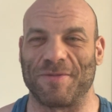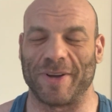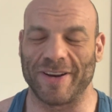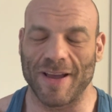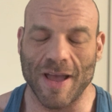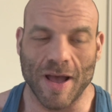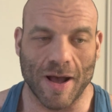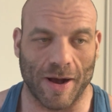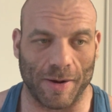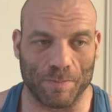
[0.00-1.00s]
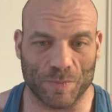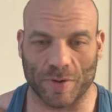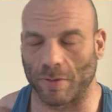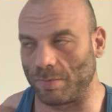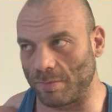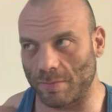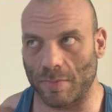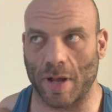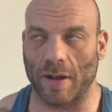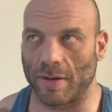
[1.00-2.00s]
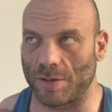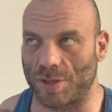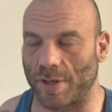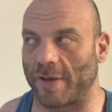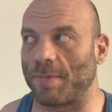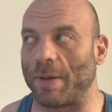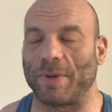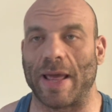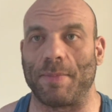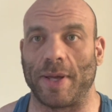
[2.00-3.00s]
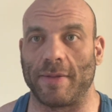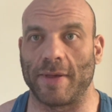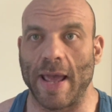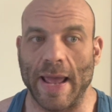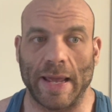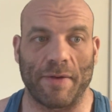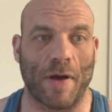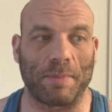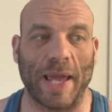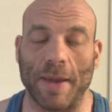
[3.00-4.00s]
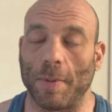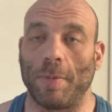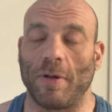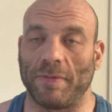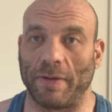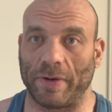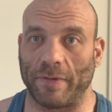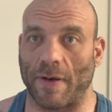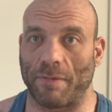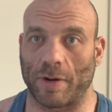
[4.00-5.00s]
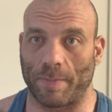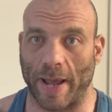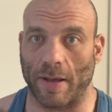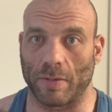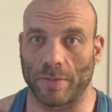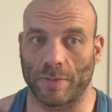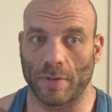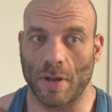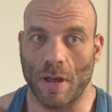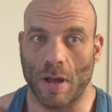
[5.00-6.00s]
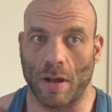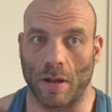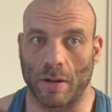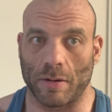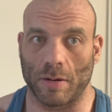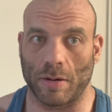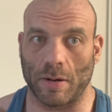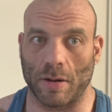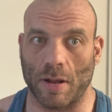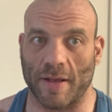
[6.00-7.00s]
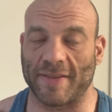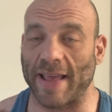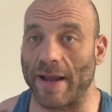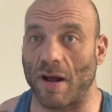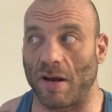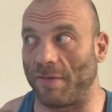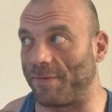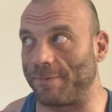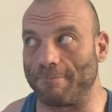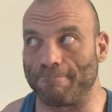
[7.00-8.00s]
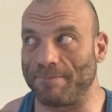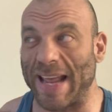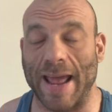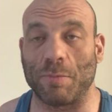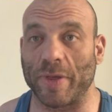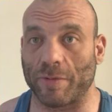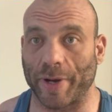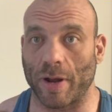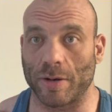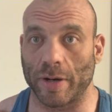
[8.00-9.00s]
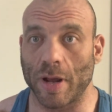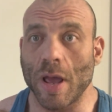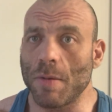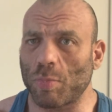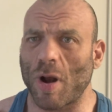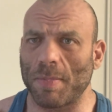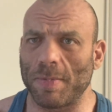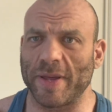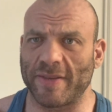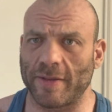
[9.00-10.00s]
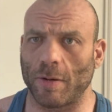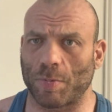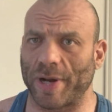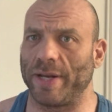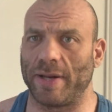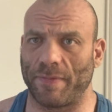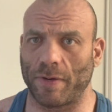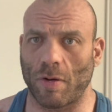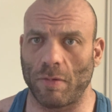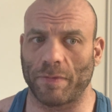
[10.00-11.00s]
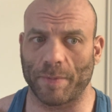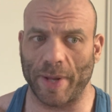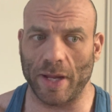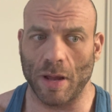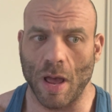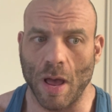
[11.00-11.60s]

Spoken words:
would. So to explain what that means, if I'm capable of lifting 500 pounds, a set of 10 with 300, probably still pretty difficult for me,